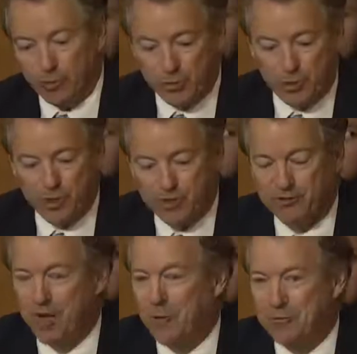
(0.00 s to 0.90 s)
you were going to
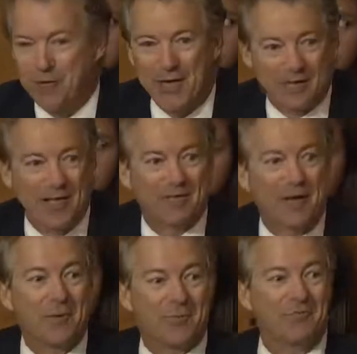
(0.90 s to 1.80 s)
justify it with 9/11.
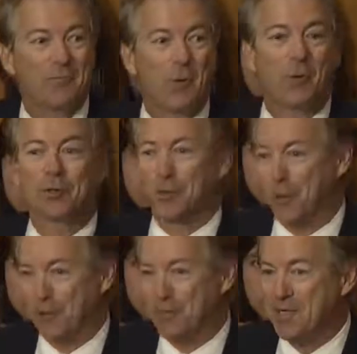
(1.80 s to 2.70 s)
I'm even more
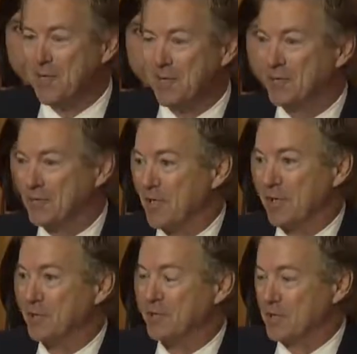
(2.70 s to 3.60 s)
alarmed that
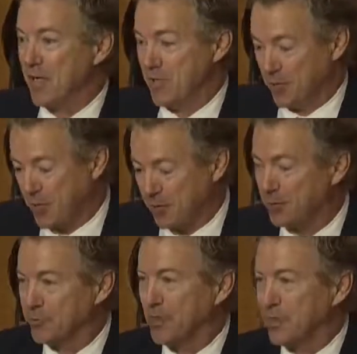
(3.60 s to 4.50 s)
Section 10 or
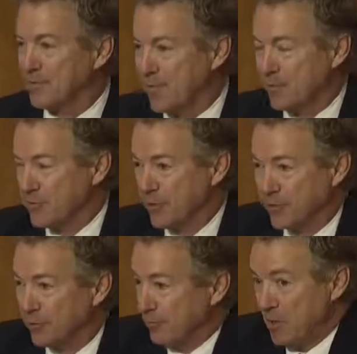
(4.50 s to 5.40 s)
Article 10 sounds like
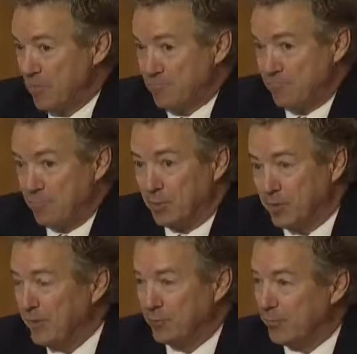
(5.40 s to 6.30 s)
you
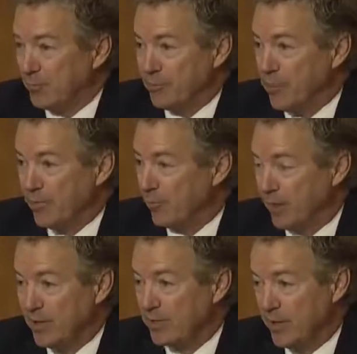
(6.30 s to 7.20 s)
believe you can be anywhere,
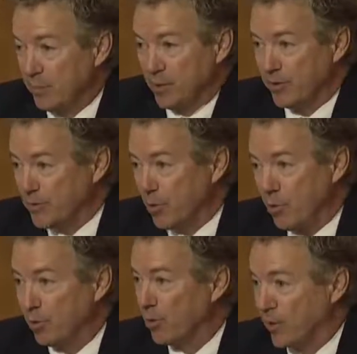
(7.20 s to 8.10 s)
anytime, whether there's a
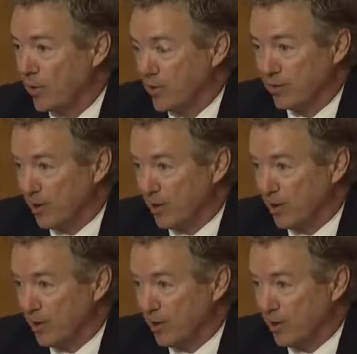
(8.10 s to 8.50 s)
war going on or